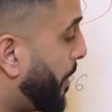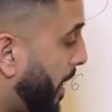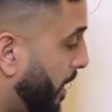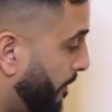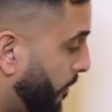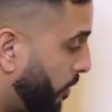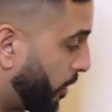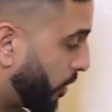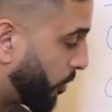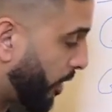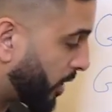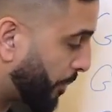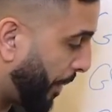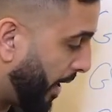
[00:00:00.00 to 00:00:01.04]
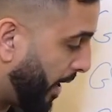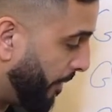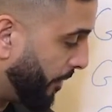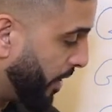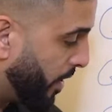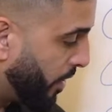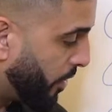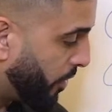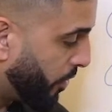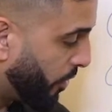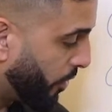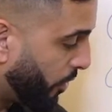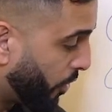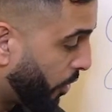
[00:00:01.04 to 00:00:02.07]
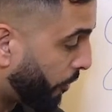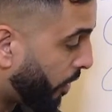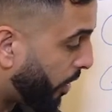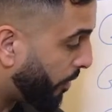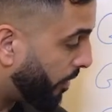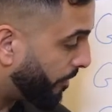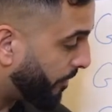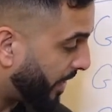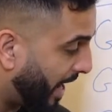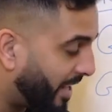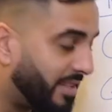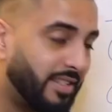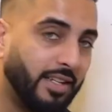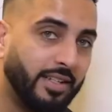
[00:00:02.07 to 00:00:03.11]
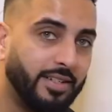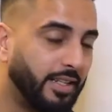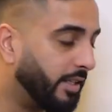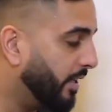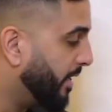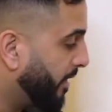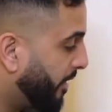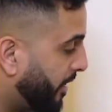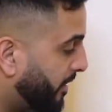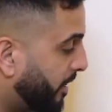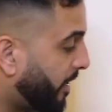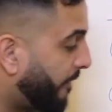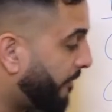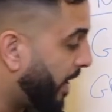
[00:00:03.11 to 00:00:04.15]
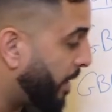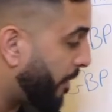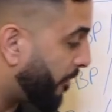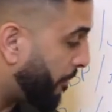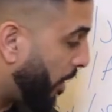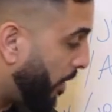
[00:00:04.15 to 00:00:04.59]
pair or a cross pair, Euro NZD, this could have anywhere from